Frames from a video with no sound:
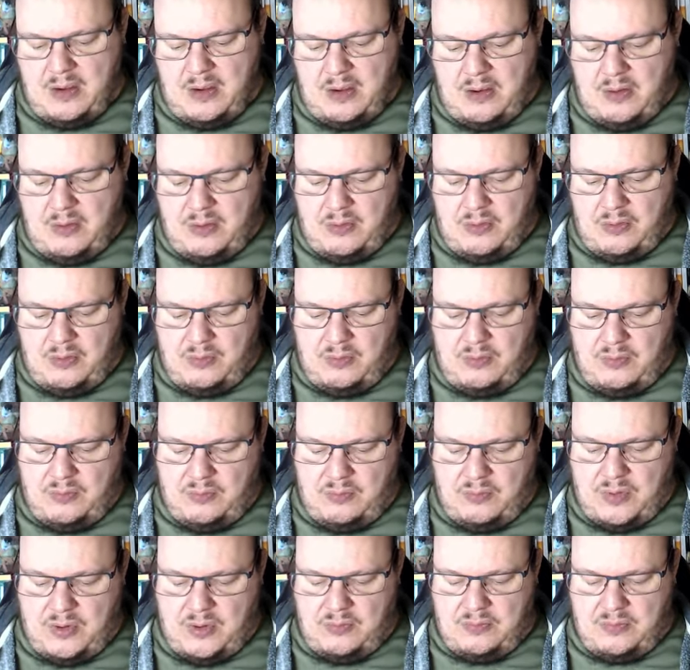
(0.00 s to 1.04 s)
All
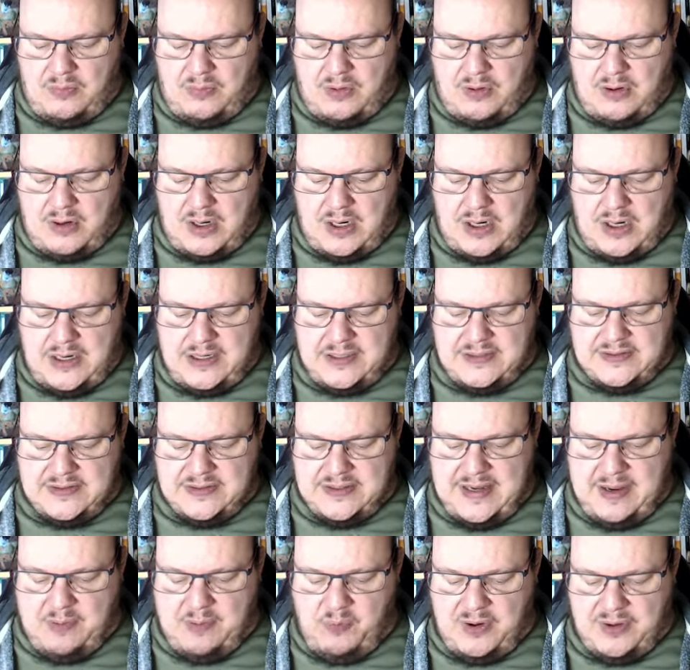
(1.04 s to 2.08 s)
right,
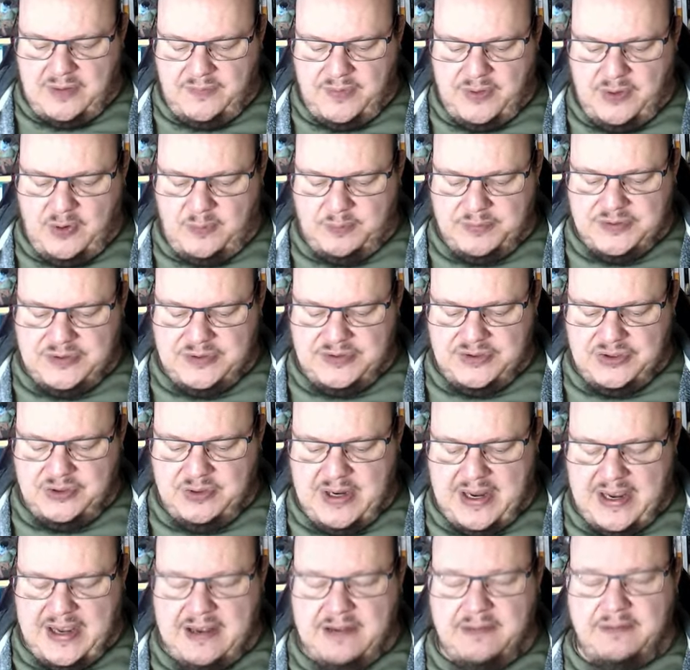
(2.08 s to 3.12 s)
and one of the options you
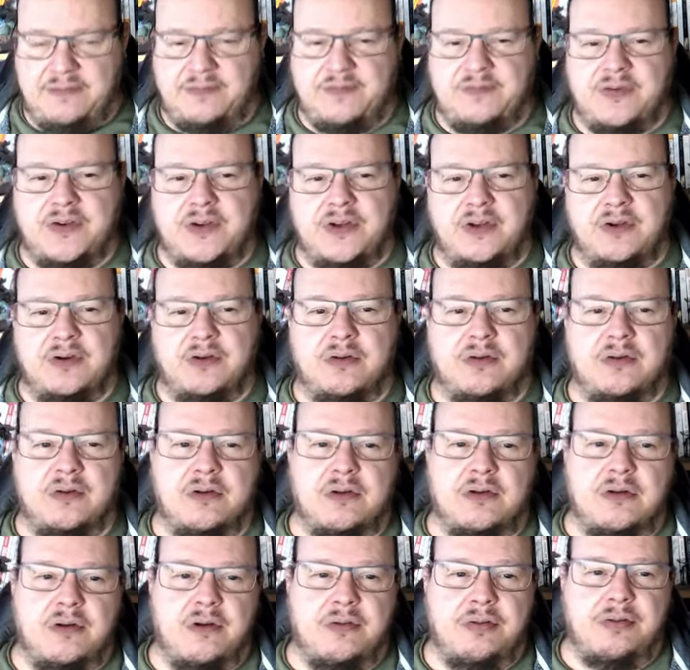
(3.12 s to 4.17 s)
have for
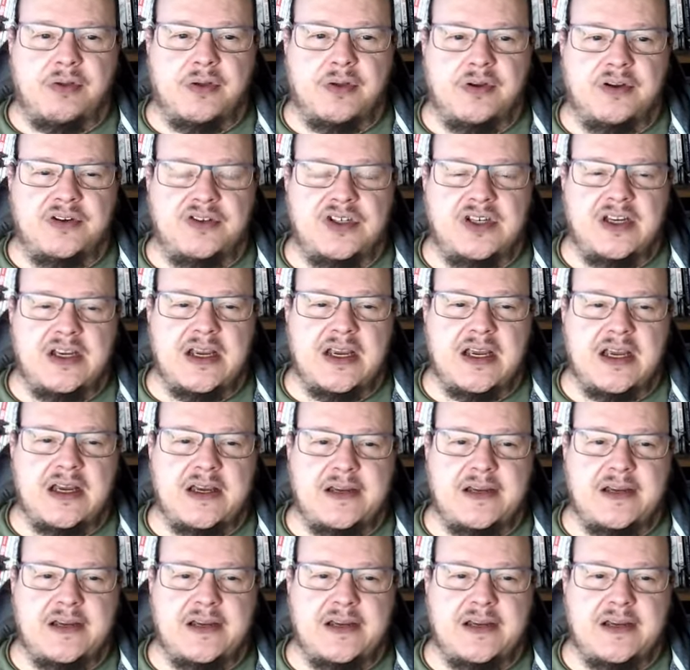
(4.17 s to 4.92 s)
your third year